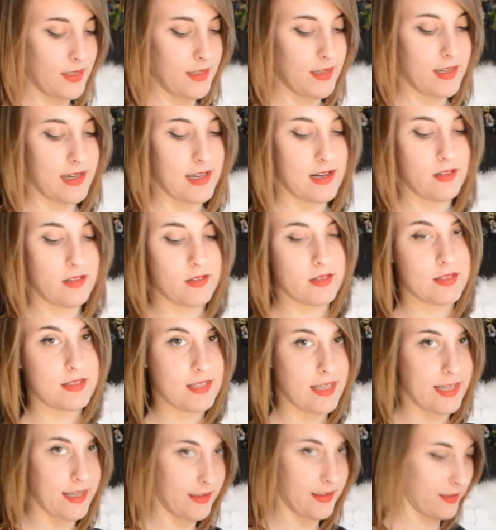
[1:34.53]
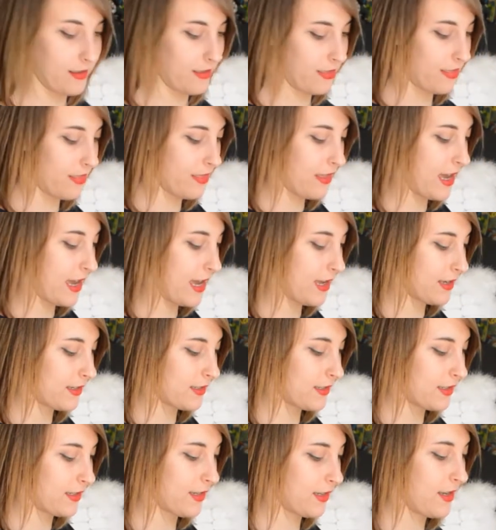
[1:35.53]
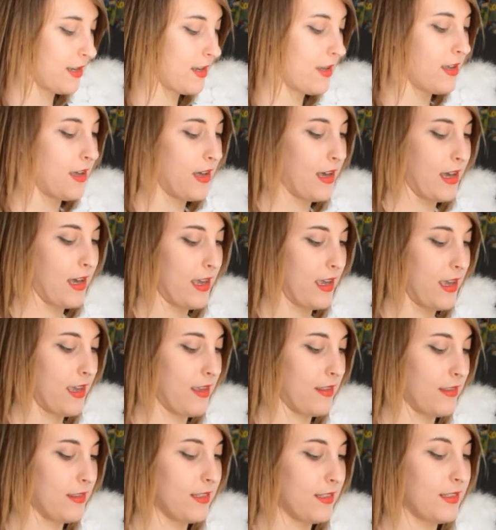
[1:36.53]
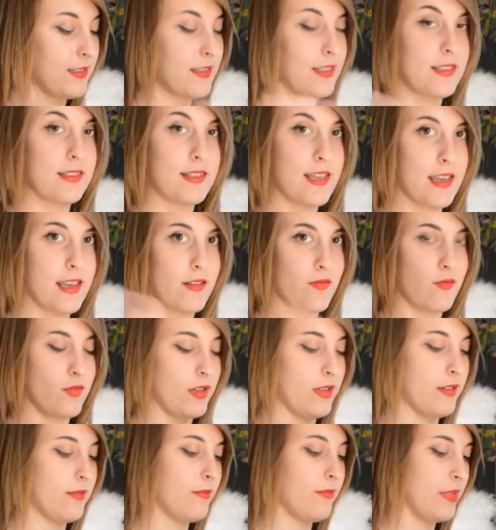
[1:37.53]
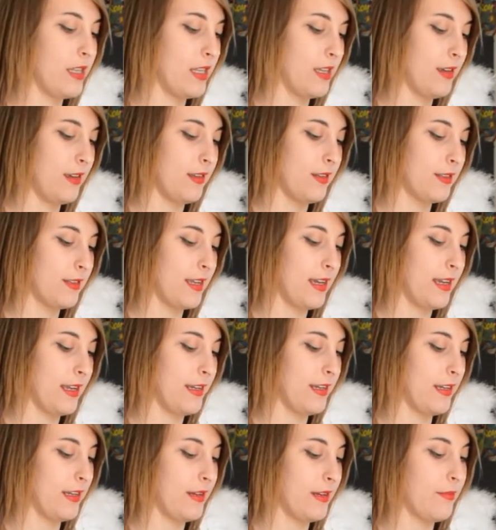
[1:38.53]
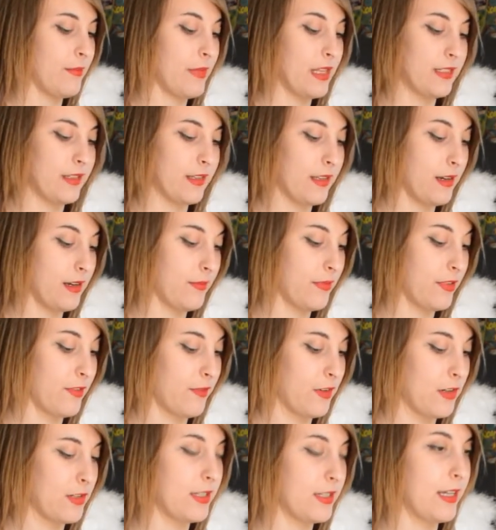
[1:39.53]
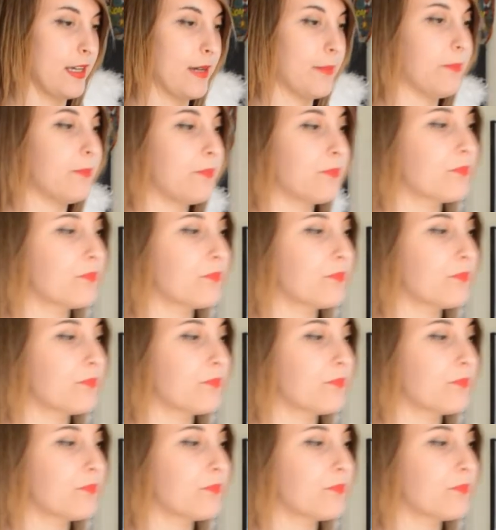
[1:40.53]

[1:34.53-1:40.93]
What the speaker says: Kind of looks like that. This is the second one because I ended up messing it up the first time.